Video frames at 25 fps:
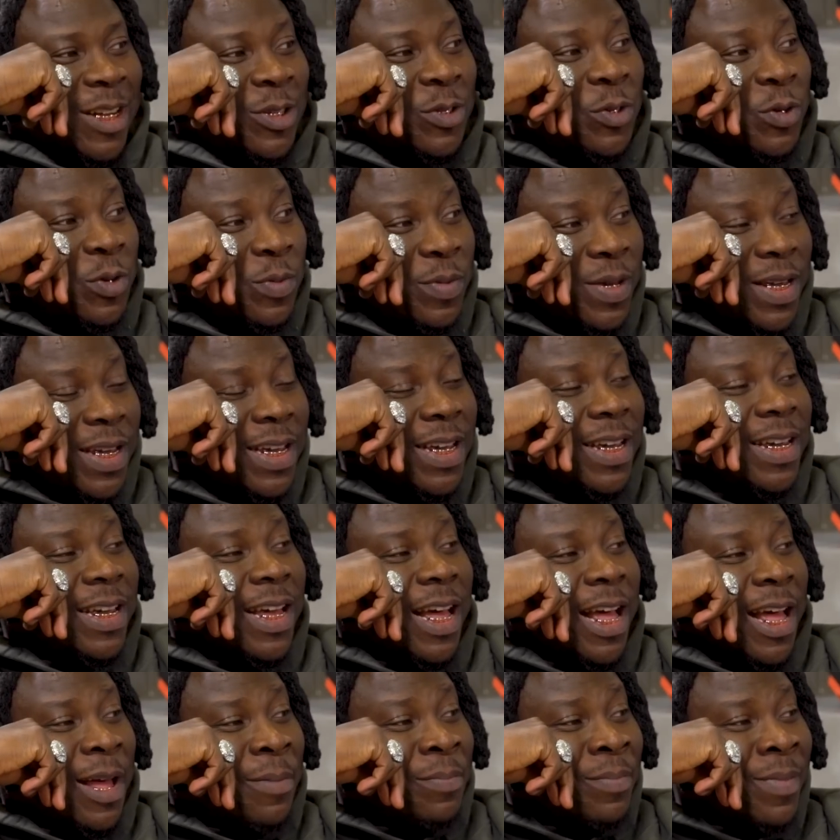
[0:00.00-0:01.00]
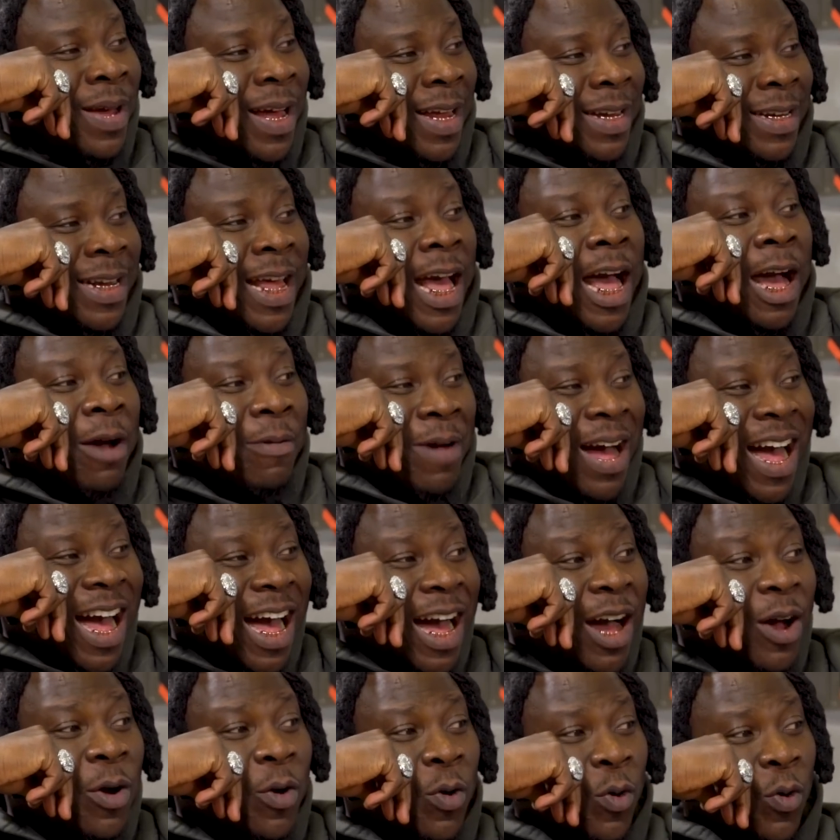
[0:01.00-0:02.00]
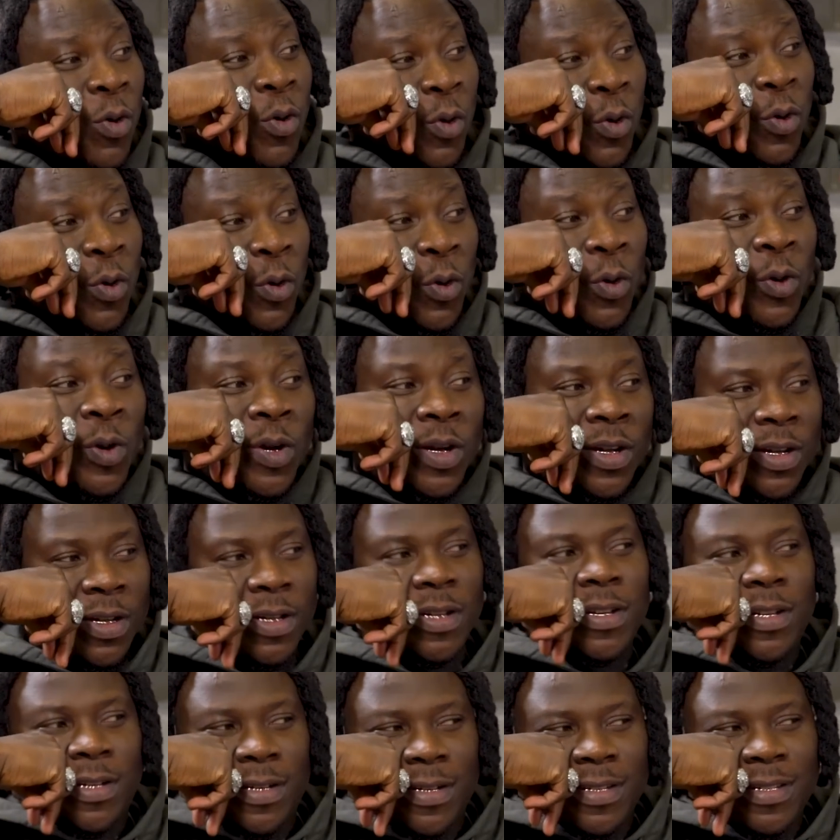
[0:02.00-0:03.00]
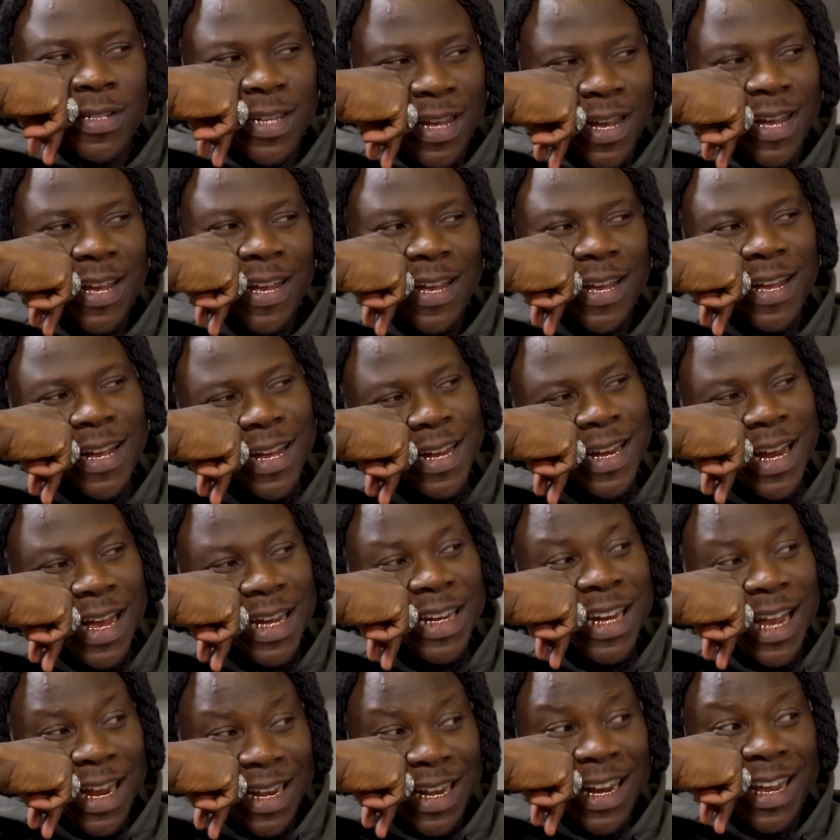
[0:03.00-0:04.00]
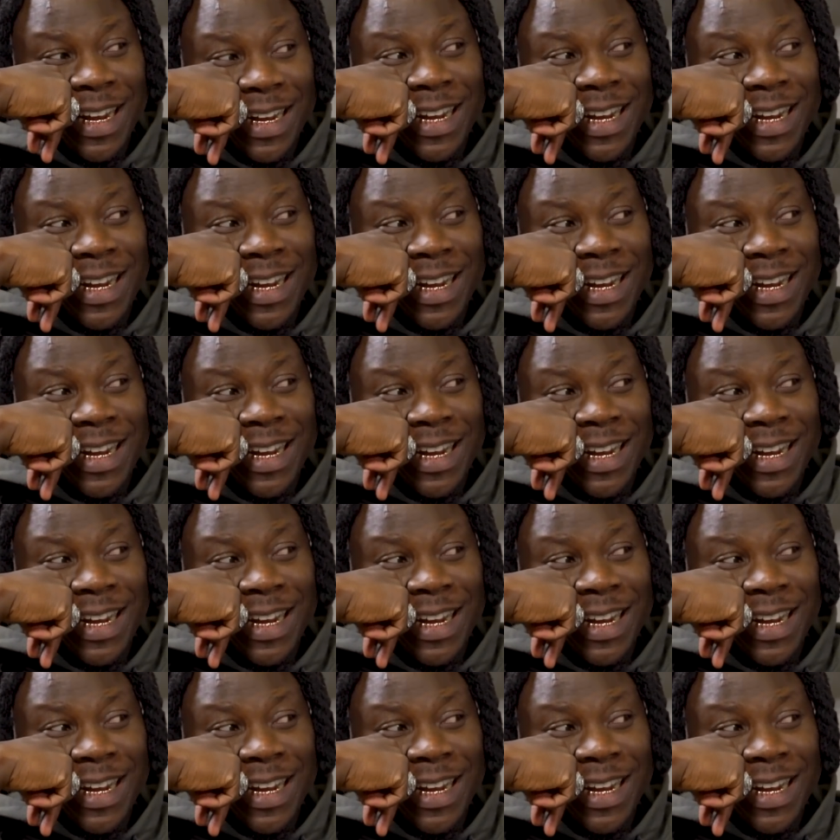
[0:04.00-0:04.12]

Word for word: that to be a man now, wow. Yeah, that, that,